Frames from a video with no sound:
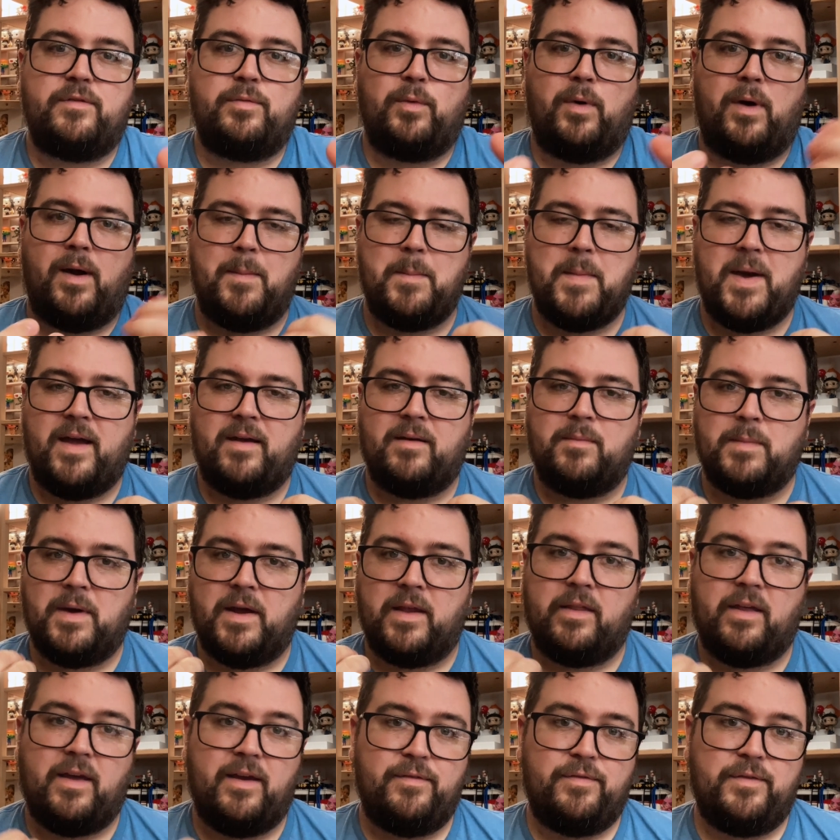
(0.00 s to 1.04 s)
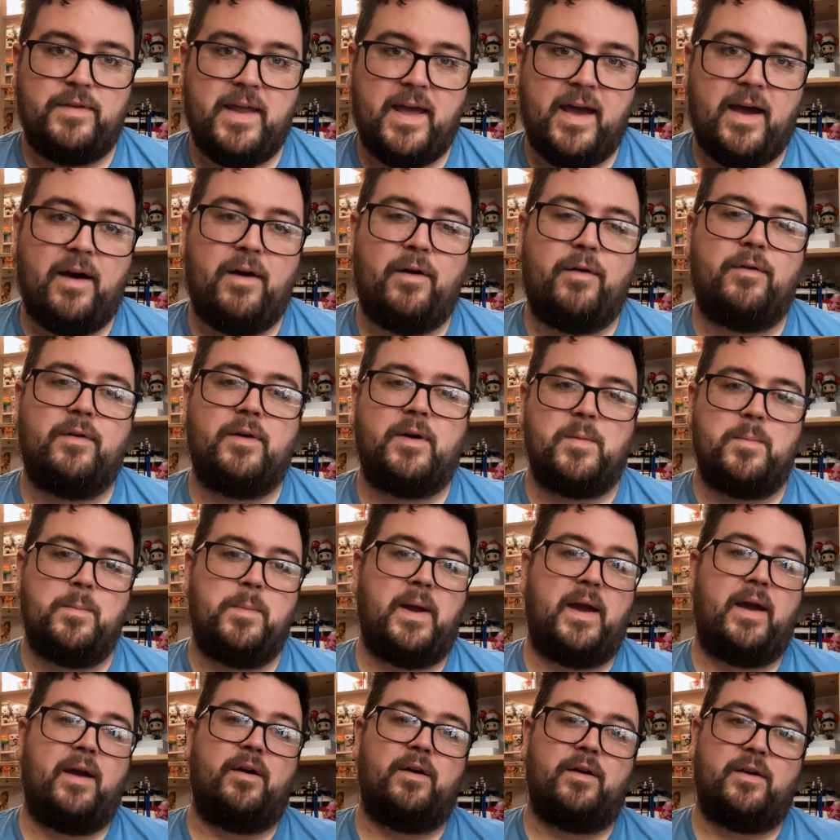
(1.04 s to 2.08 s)
where I'm at in my life now
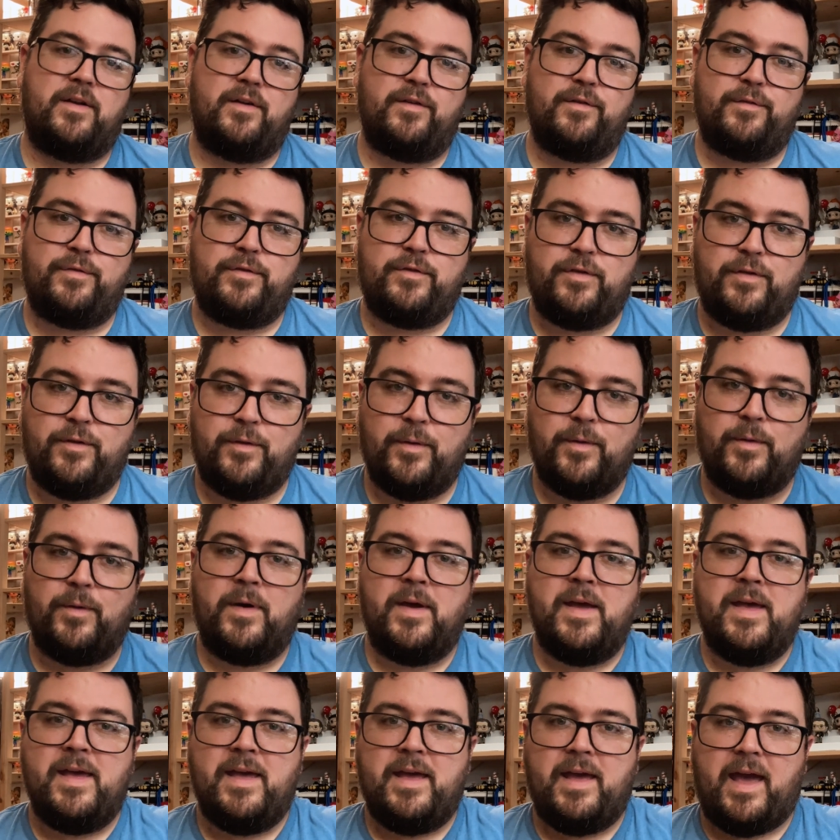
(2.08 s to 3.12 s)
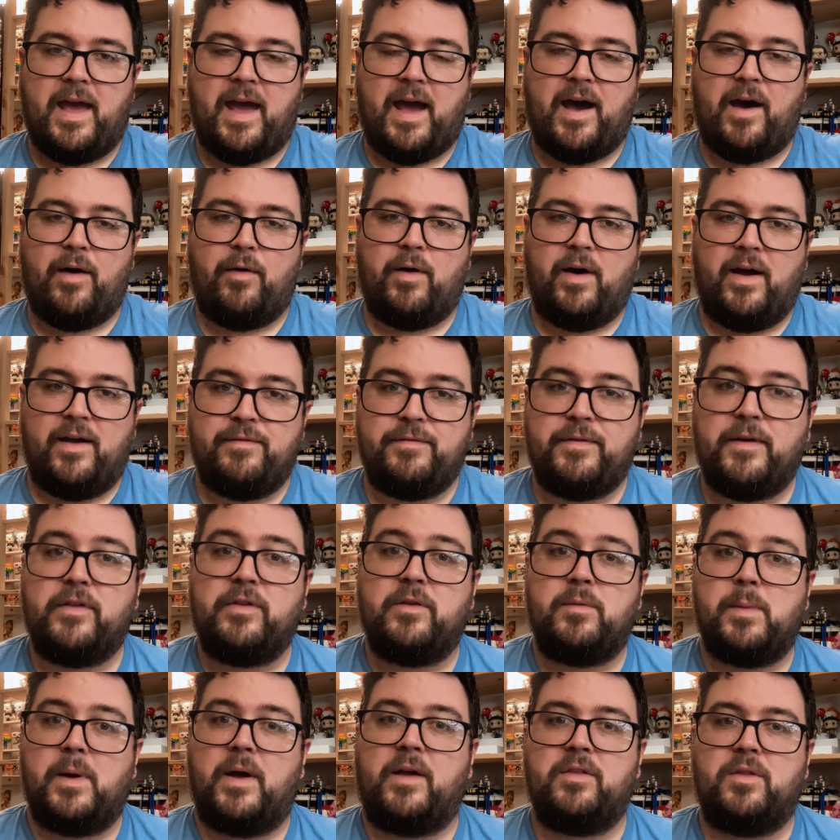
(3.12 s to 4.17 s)
comparative to how I felt
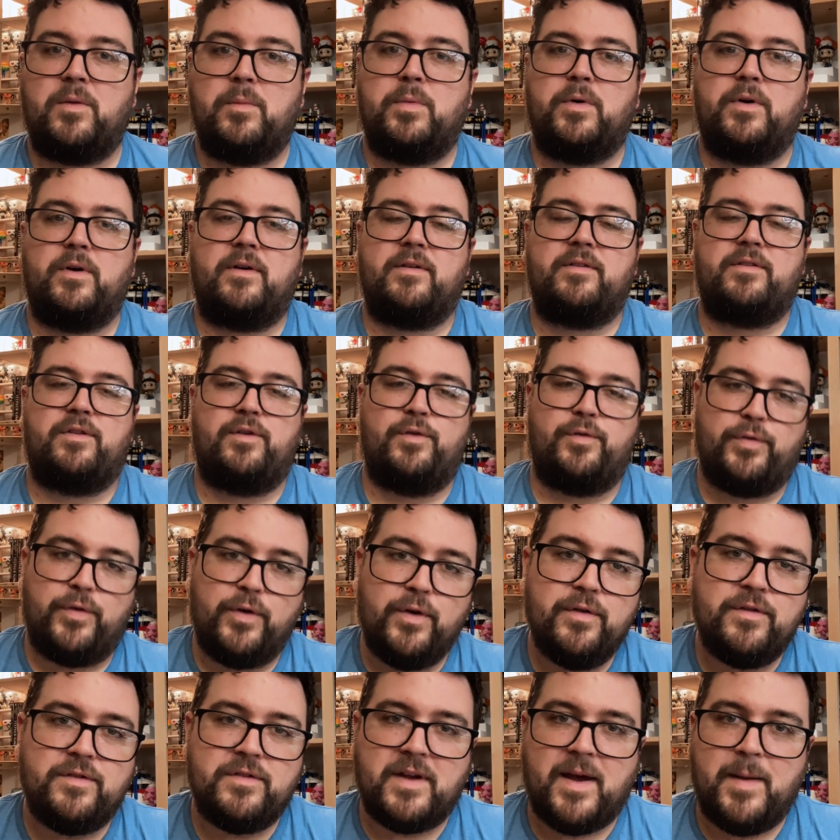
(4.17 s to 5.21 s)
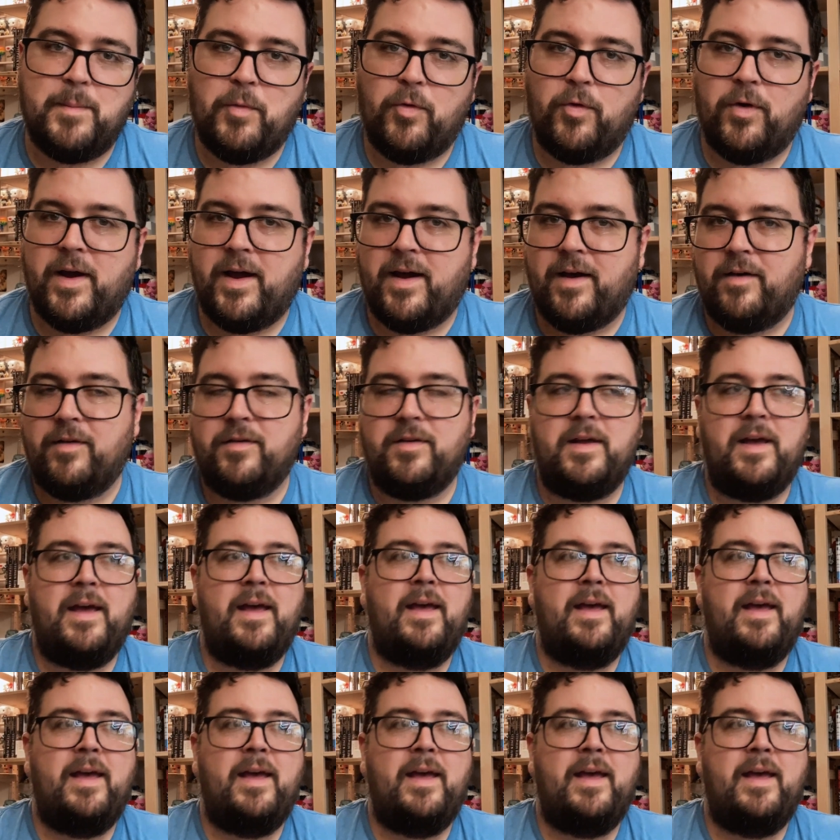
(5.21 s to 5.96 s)
about the books the first time around.